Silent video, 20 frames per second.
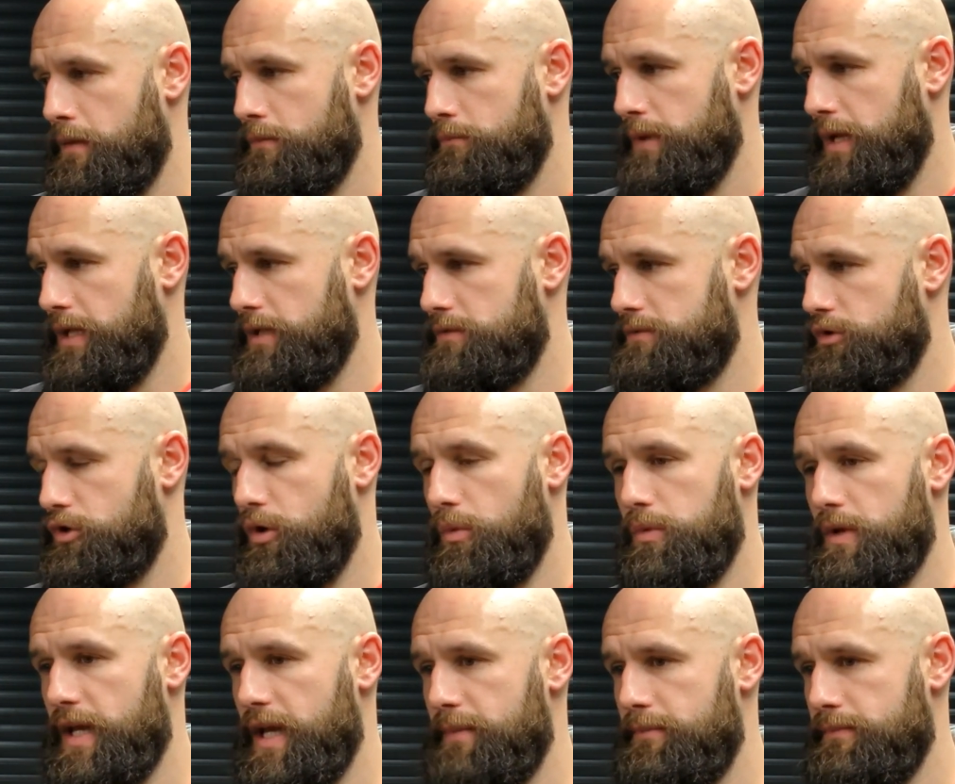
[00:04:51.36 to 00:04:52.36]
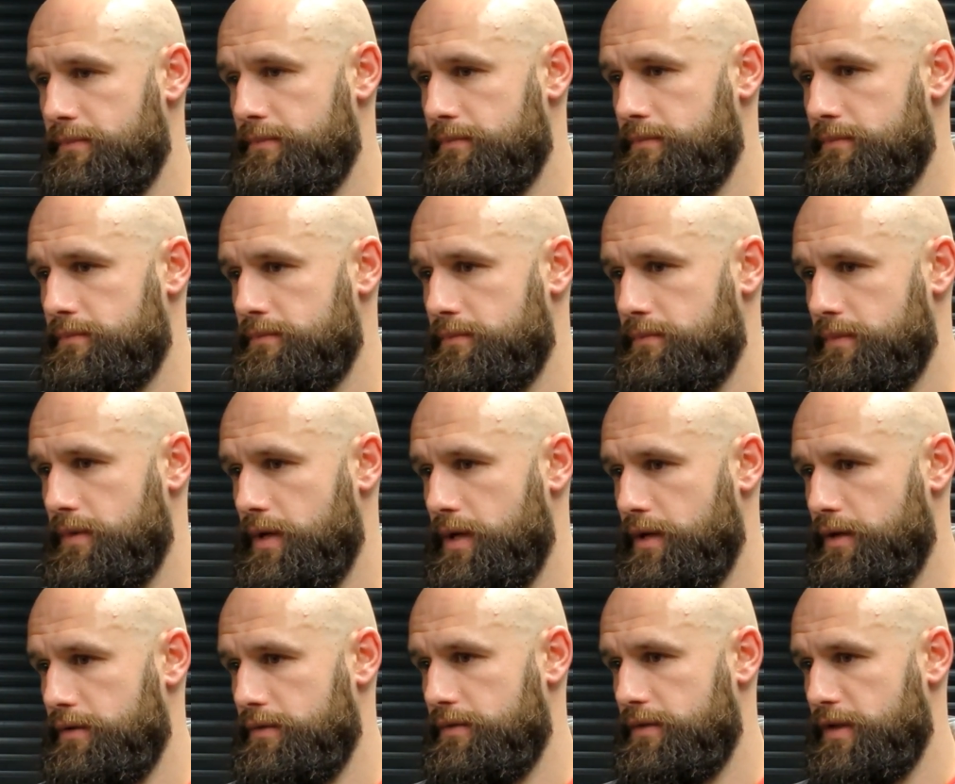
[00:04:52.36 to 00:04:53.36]
Well, it's a cup game,
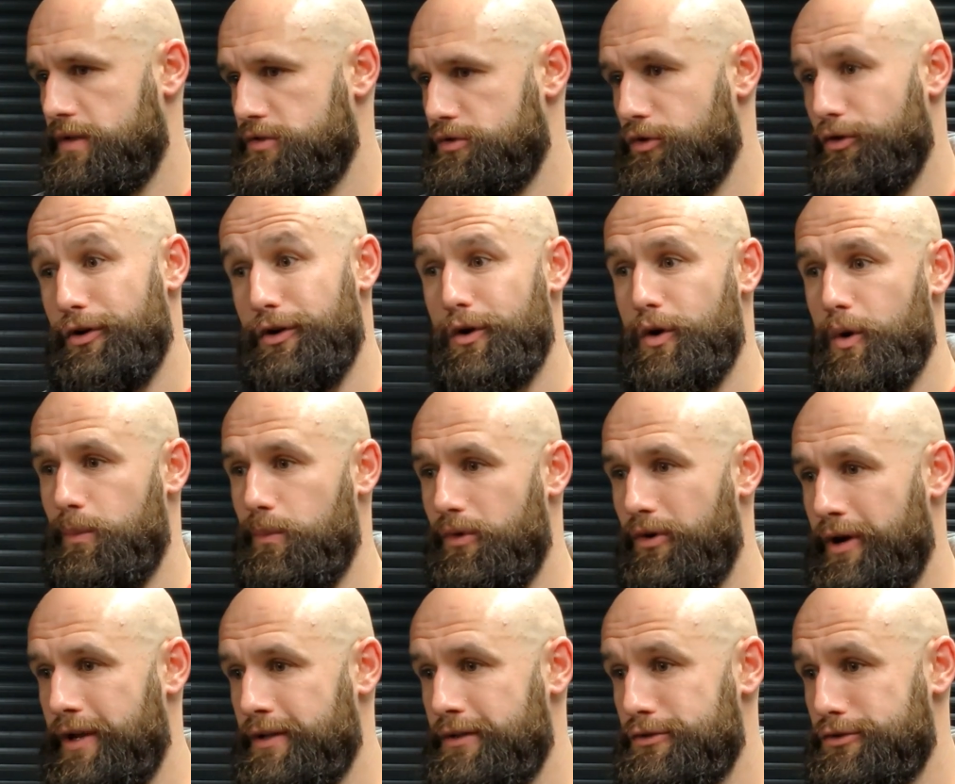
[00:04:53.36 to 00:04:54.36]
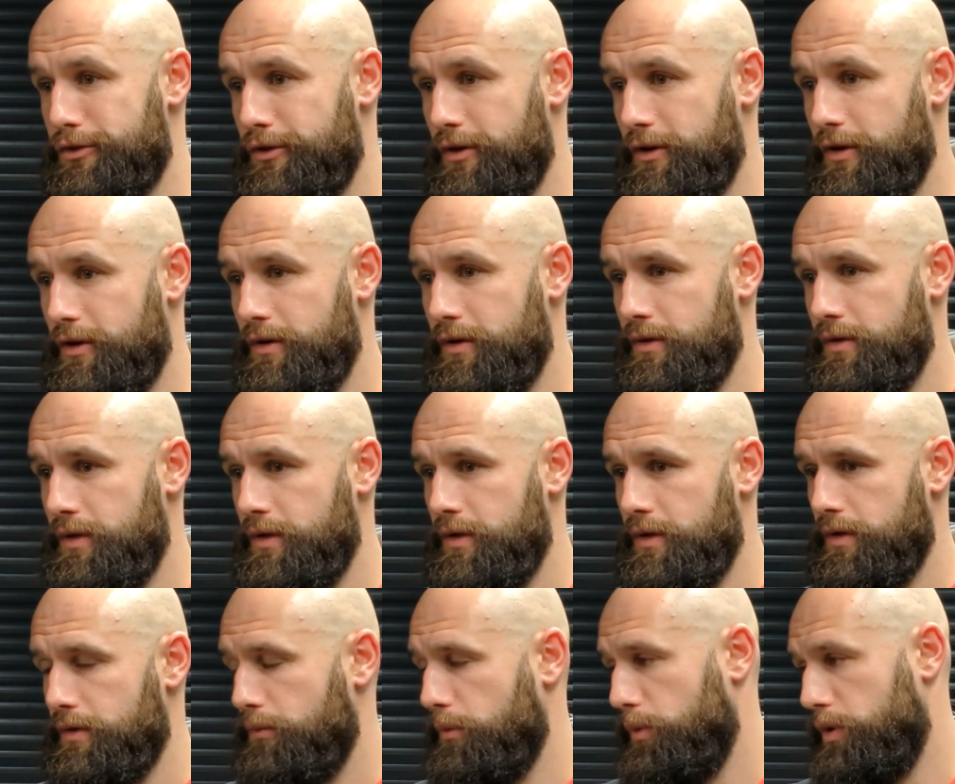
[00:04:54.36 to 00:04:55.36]
and it's the only cup we're in, so
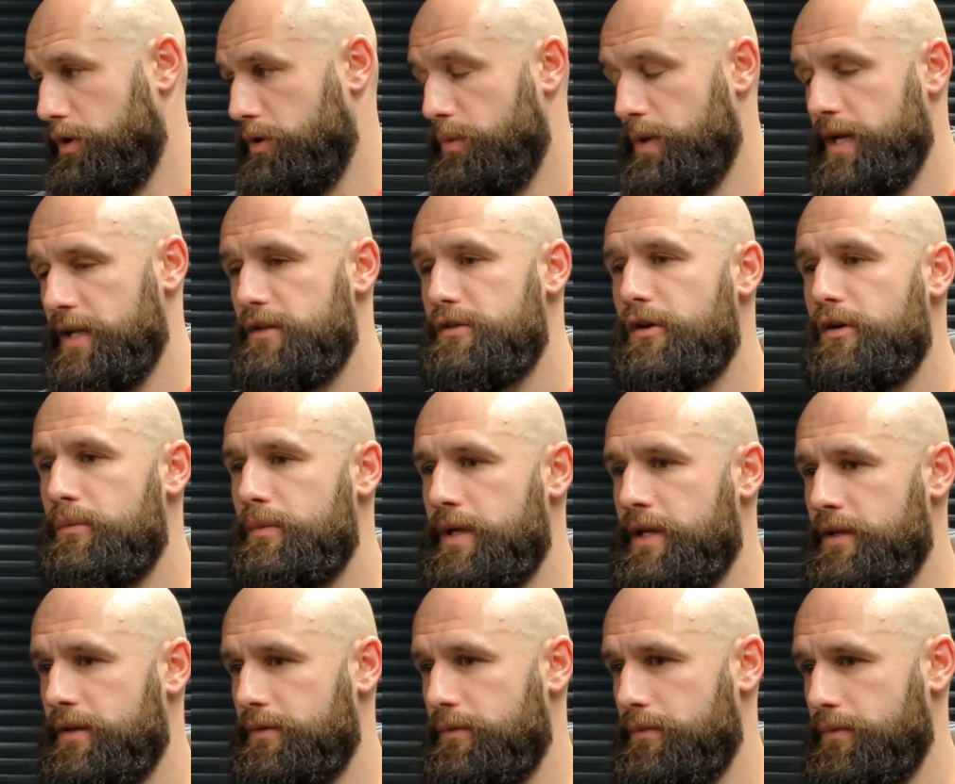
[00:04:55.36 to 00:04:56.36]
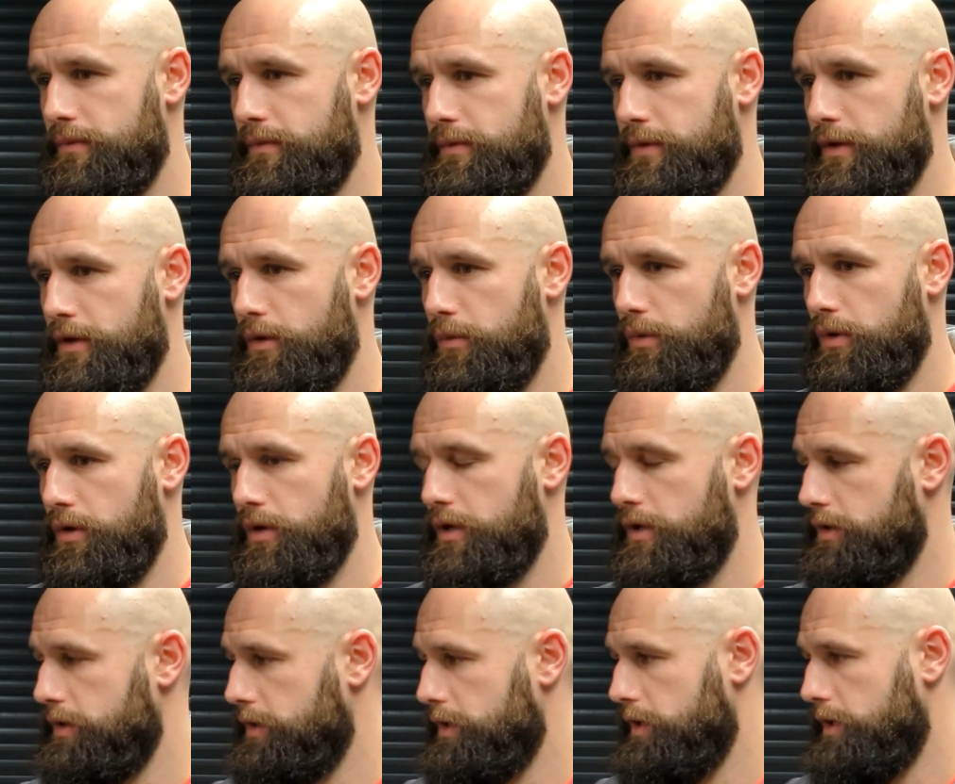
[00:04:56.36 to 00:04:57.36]
we want to win it, don't we? You know, we're going to
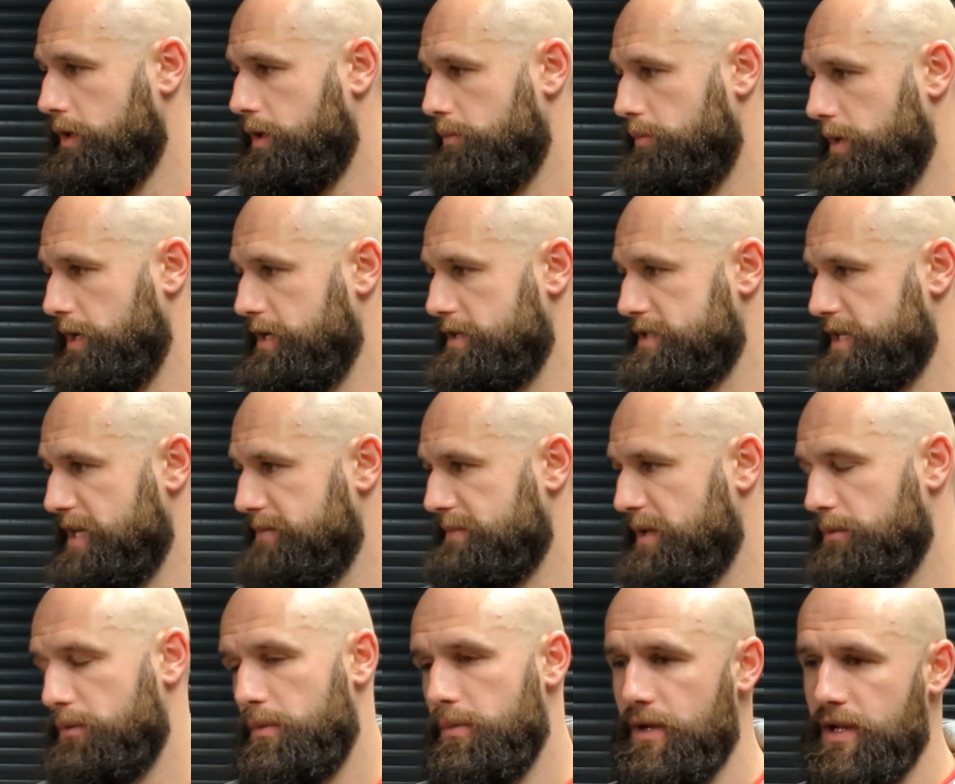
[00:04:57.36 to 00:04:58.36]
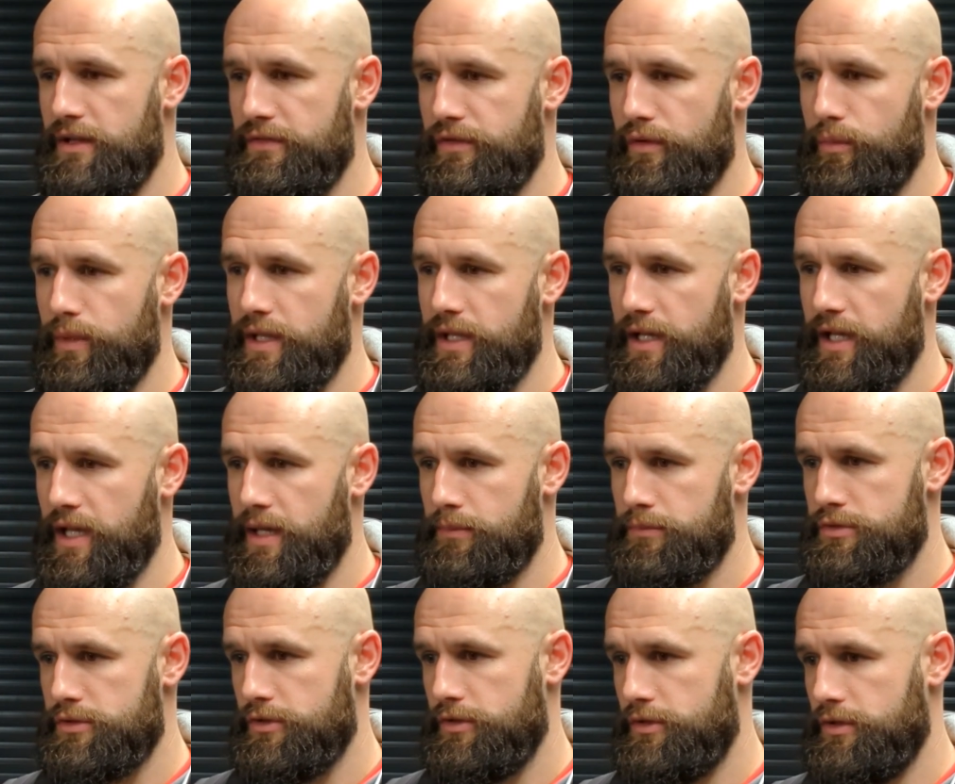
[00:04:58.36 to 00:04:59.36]
play a team that we believe will win the game,
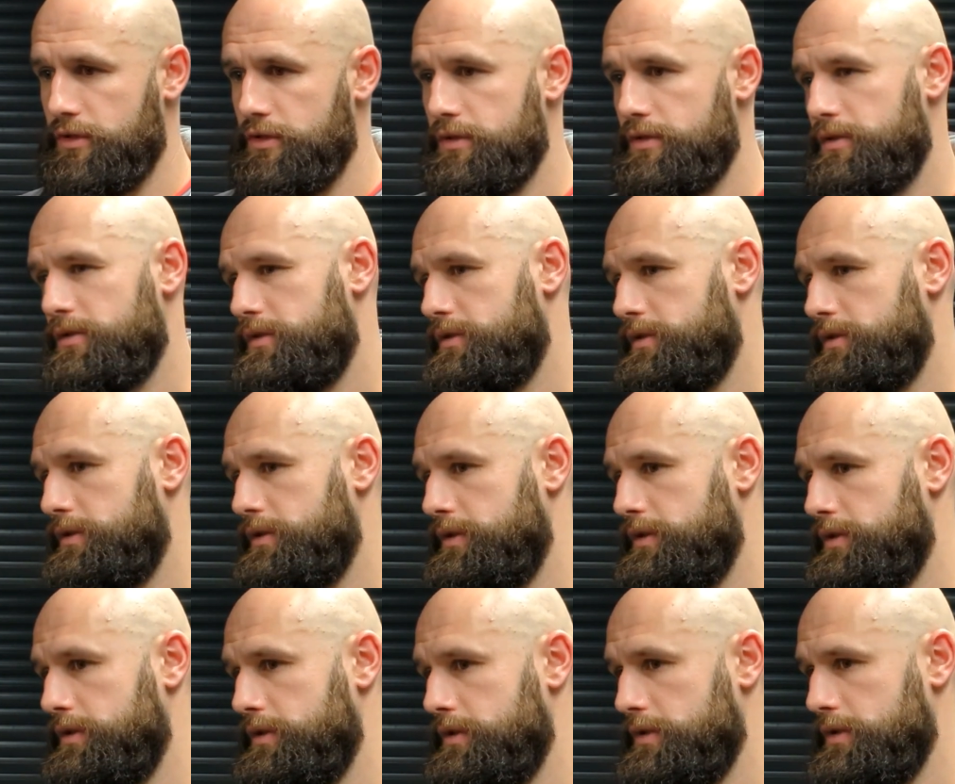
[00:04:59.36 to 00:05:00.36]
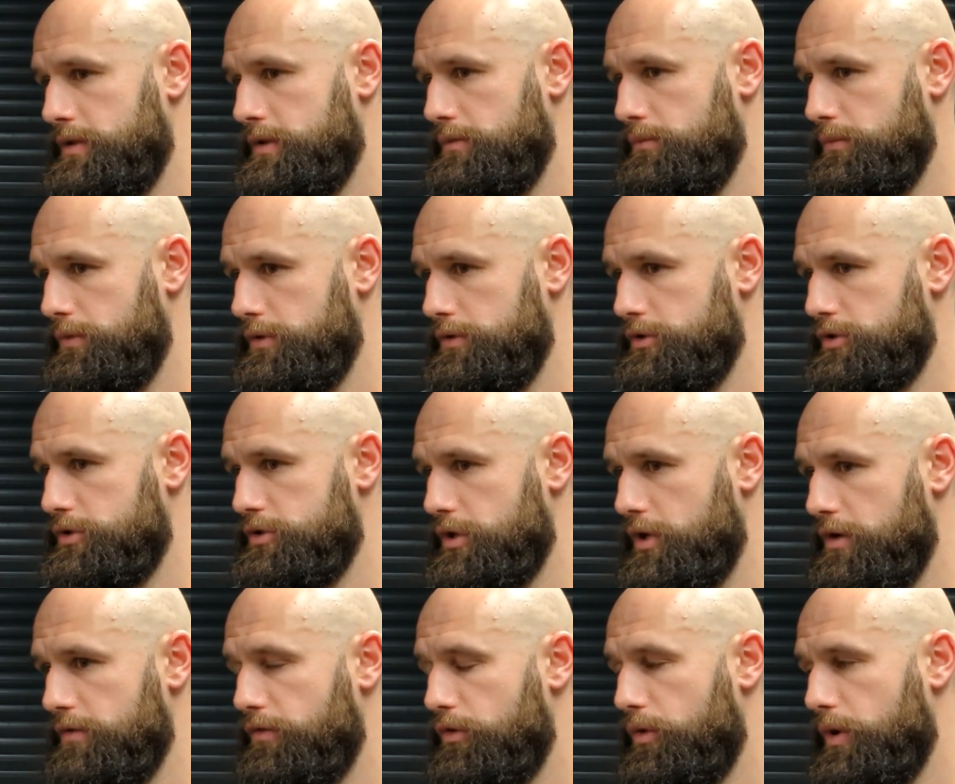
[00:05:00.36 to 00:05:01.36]
so we'll just
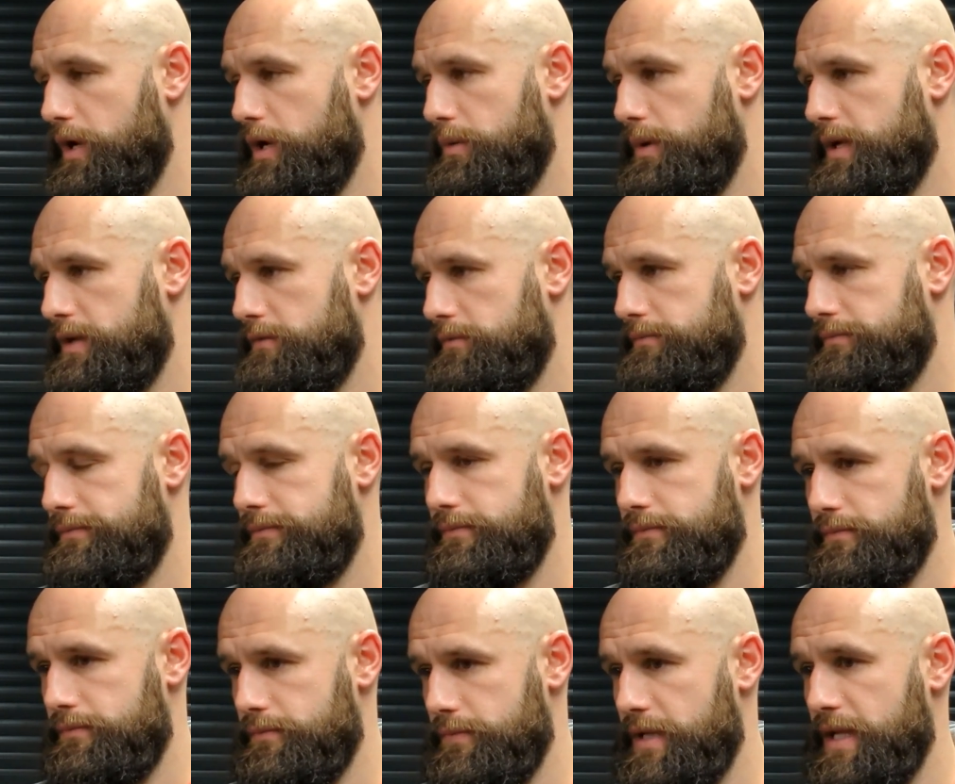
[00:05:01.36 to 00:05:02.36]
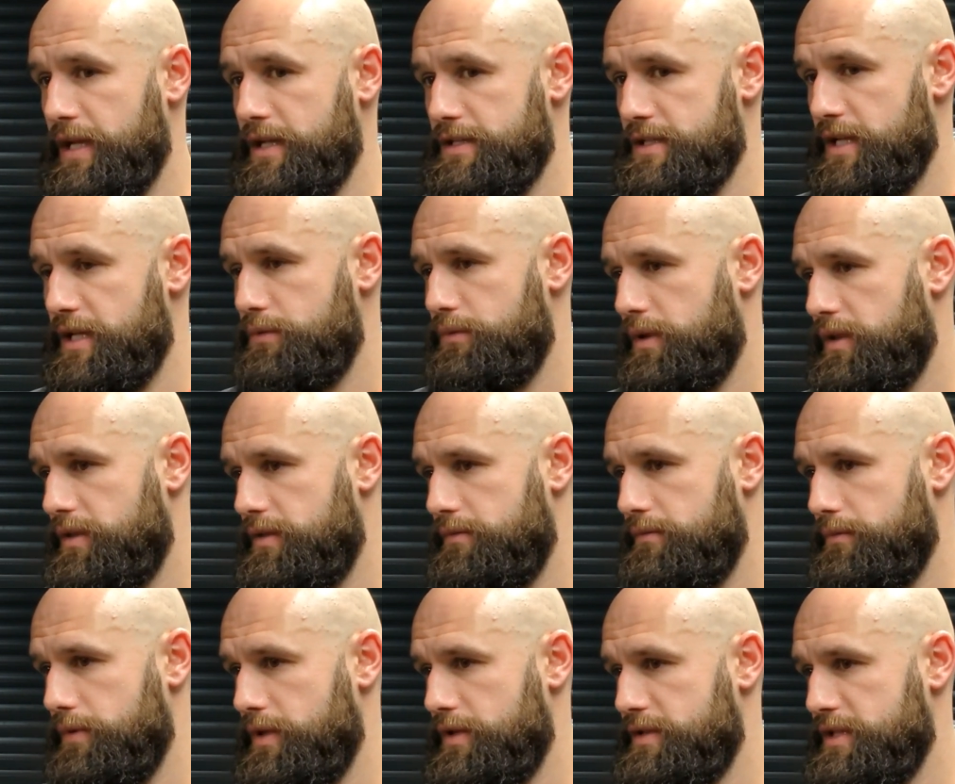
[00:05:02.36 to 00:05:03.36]
sort of go into it, like I say,
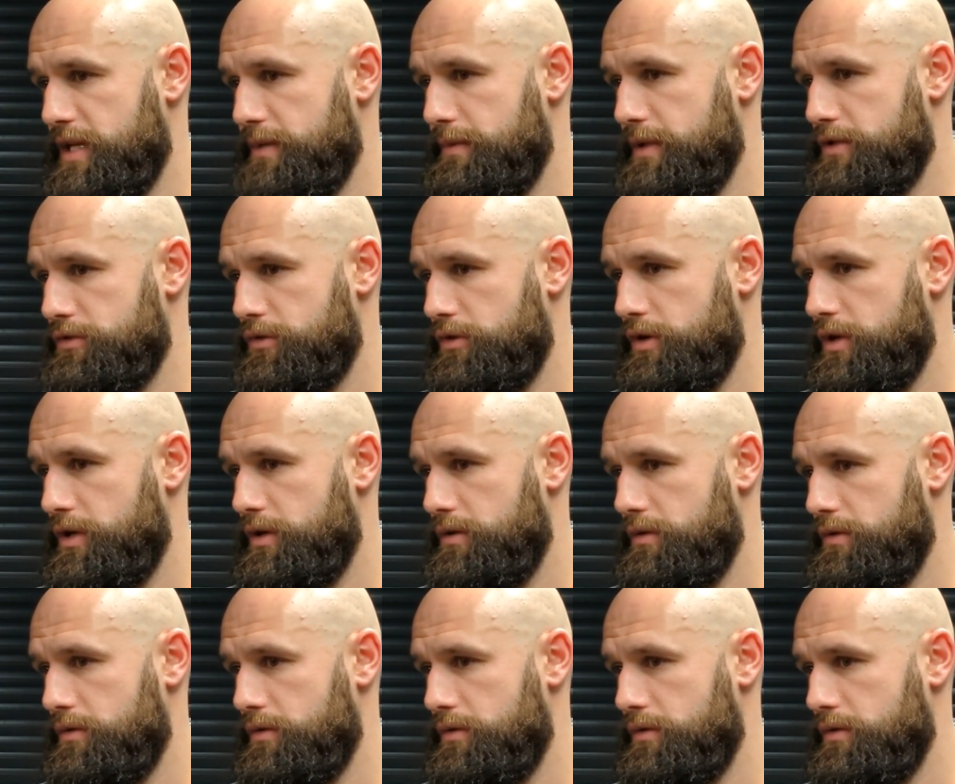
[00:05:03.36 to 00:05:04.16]
with a team that's going to